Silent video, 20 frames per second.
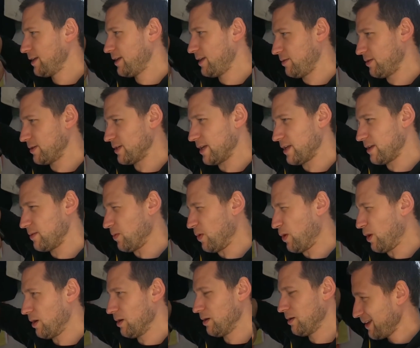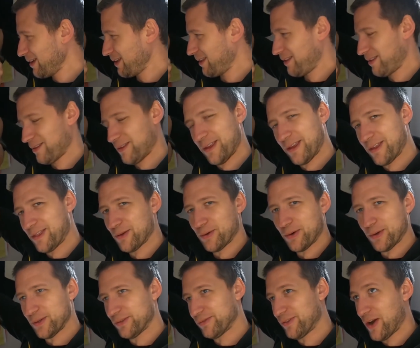He was like, you what? I think he
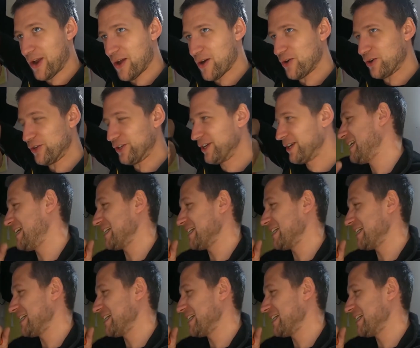thought it was very odd.